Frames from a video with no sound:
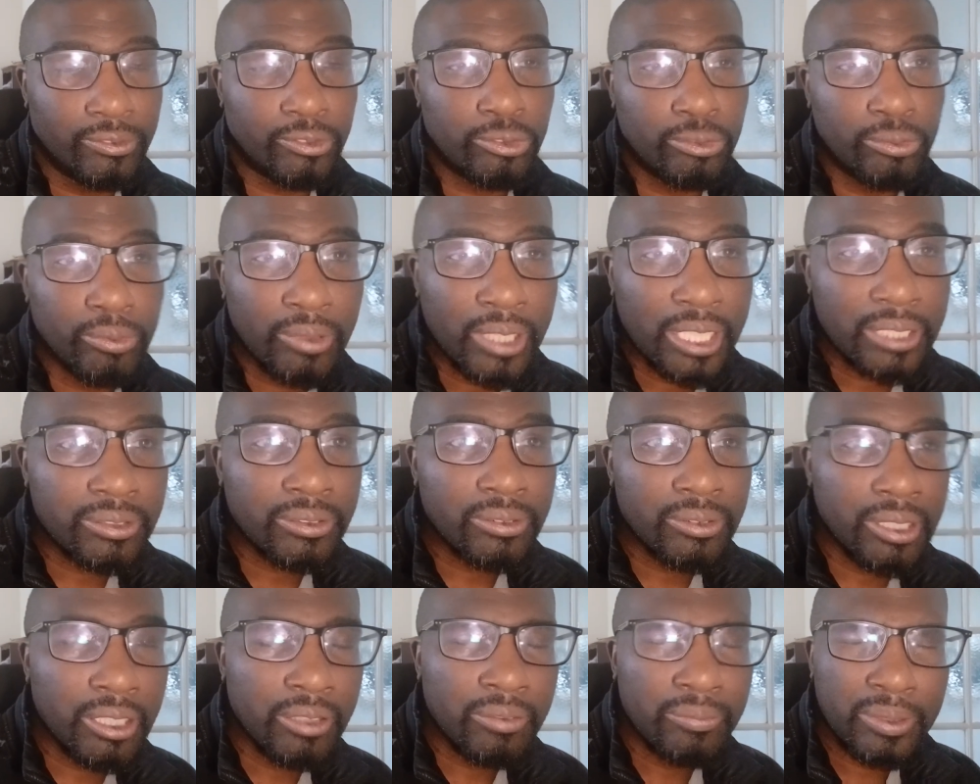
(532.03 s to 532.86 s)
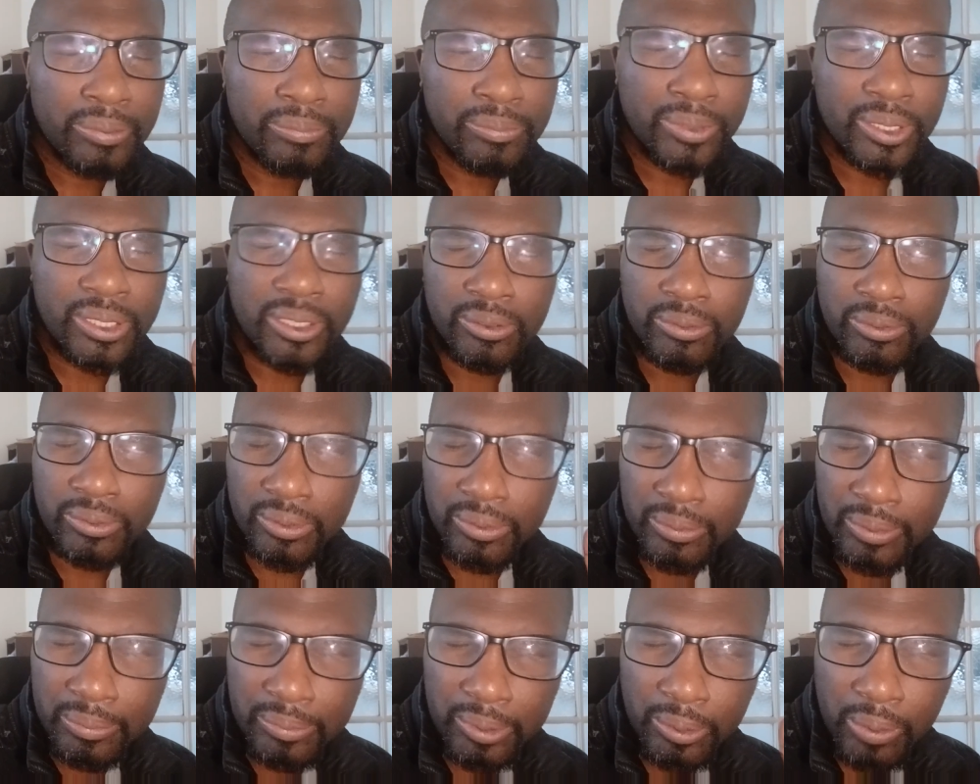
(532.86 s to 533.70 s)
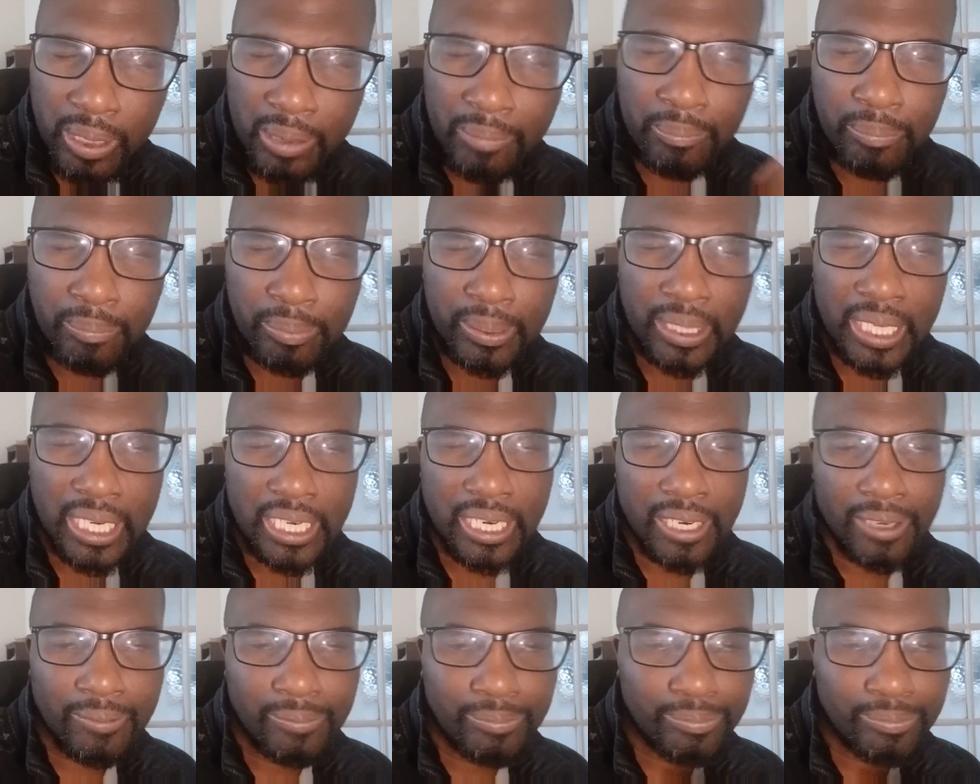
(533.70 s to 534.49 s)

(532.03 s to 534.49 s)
I remember one player,